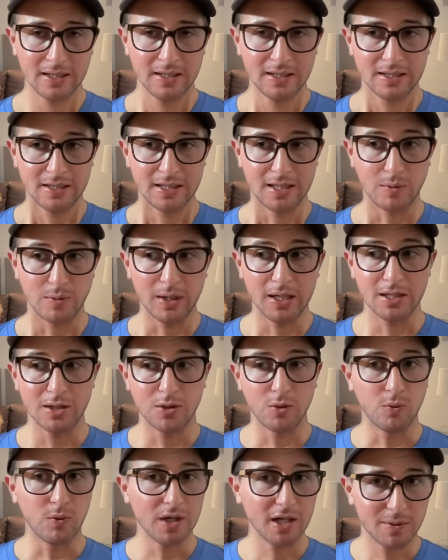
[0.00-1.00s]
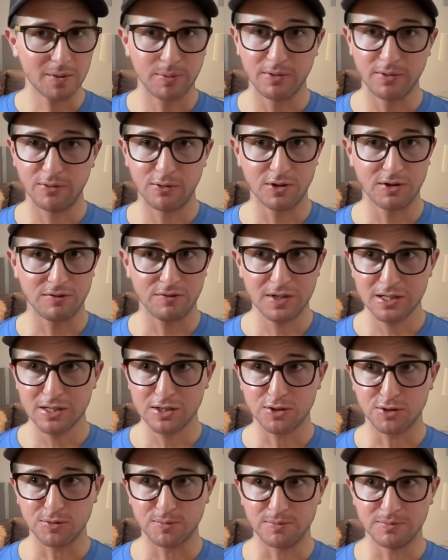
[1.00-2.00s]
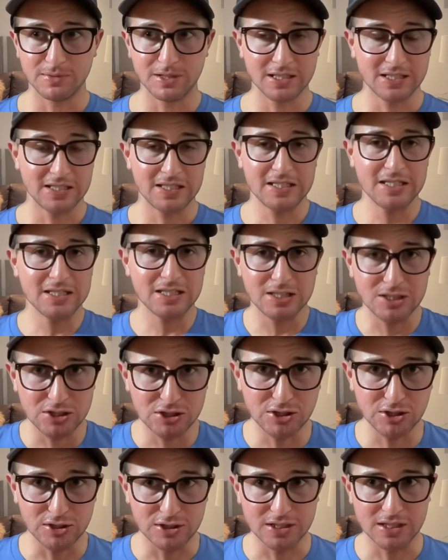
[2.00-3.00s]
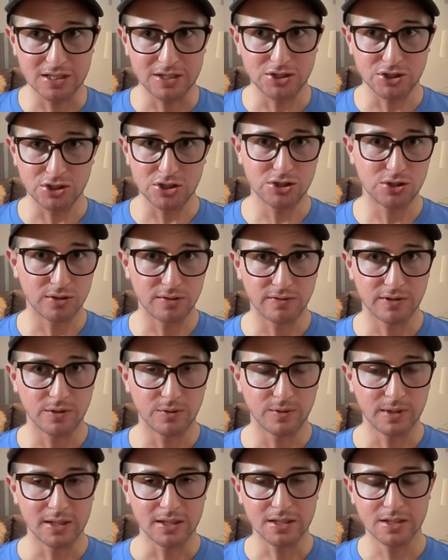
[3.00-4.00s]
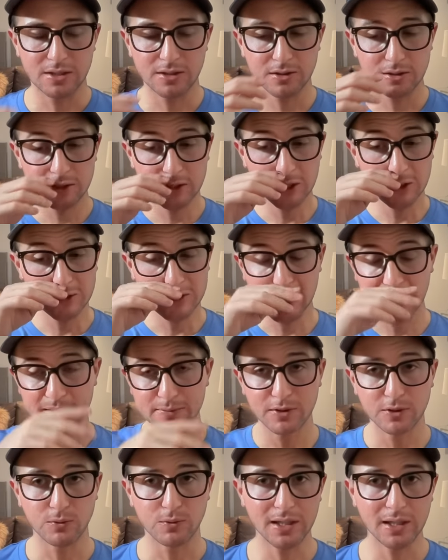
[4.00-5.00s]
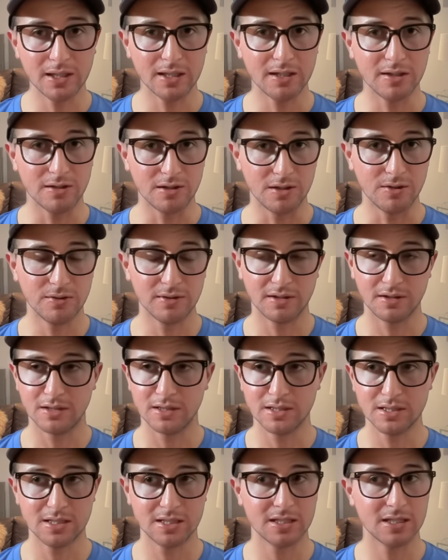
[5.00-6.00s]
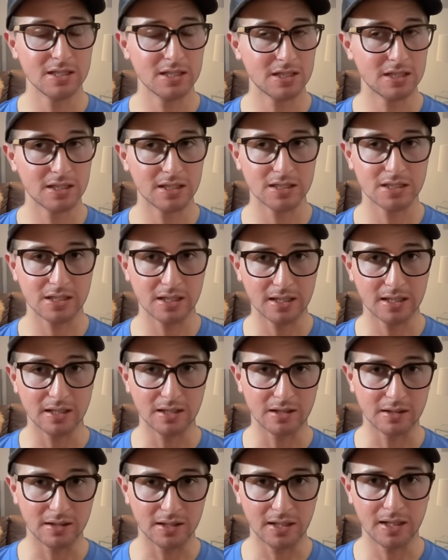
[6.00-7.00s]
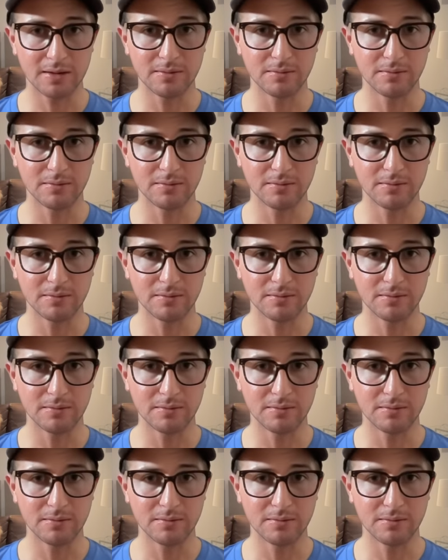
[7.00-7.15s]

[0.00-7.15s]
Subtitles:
they waited a week before the physical. The season starts in just over a week, so there's no time to wait here. This thing's got to get